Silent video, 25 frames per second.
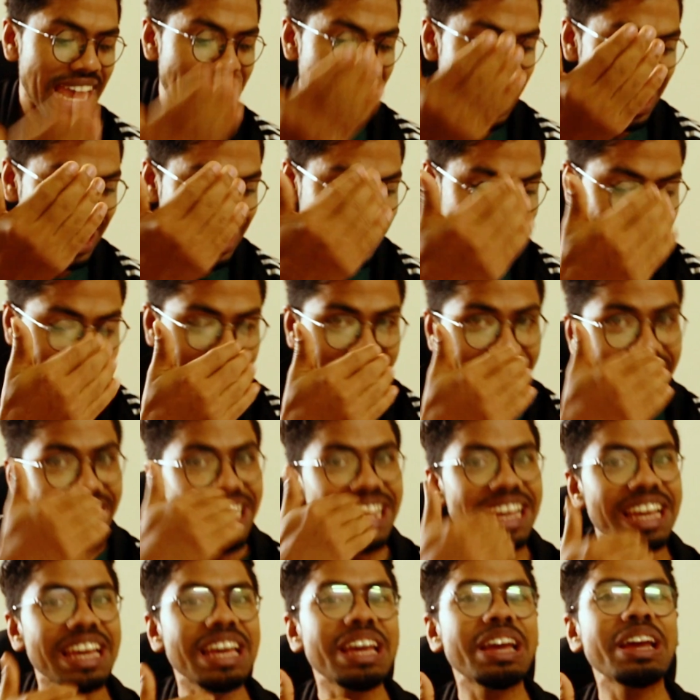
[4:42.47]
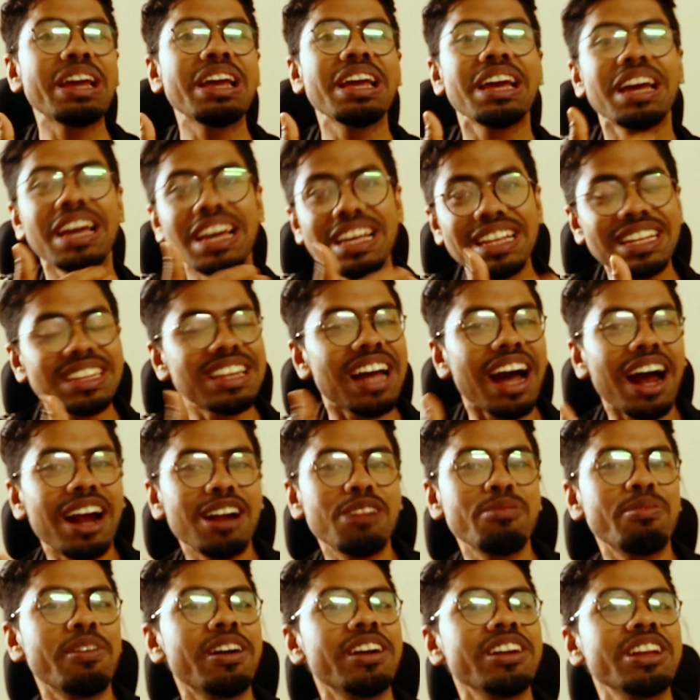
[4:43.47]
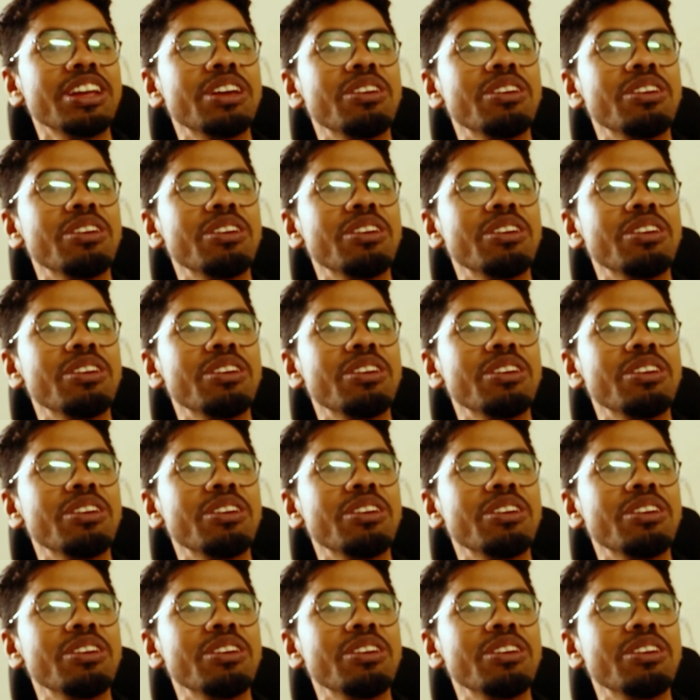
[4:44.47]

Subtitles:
And then he, in the third part,